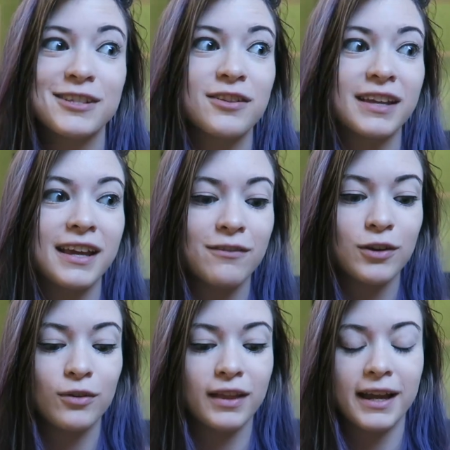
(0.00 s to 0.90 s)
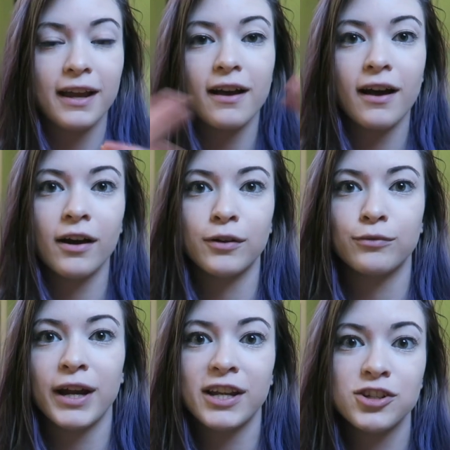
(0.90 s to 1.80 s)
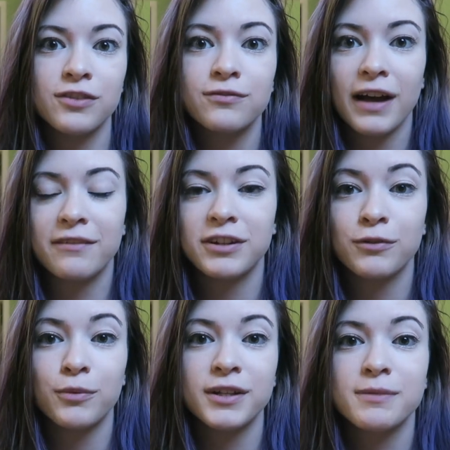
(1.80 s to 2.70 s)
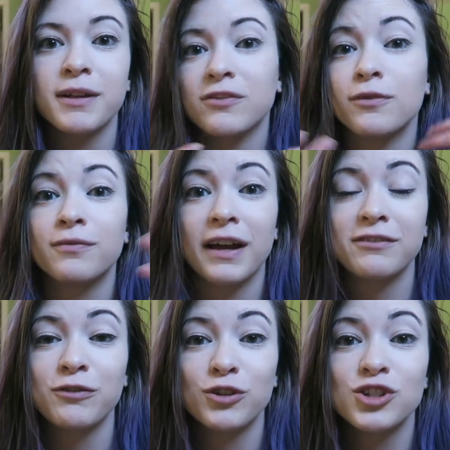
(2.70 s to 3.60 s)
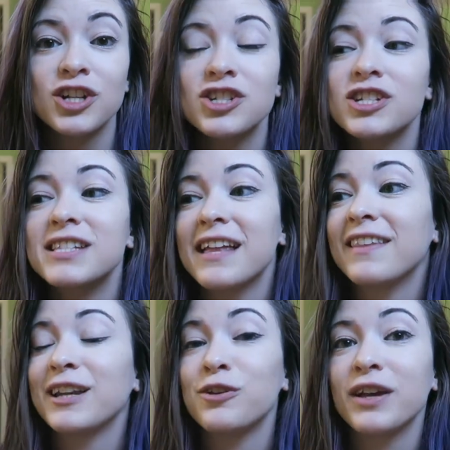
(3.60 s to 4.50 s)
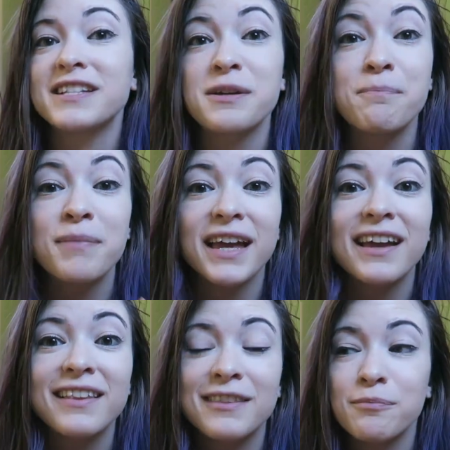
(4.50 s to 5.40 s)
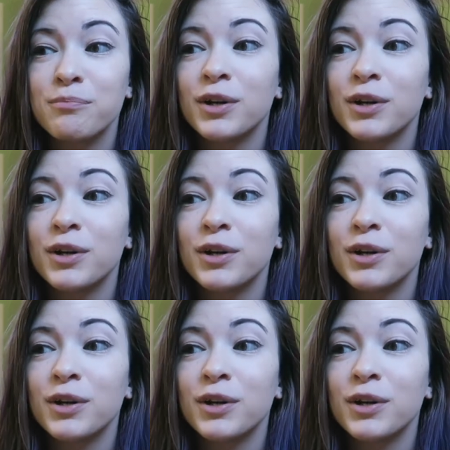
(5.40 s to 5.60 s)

So they give you like a range of 5 different ones picked from 5 different judges, and then you get to pick the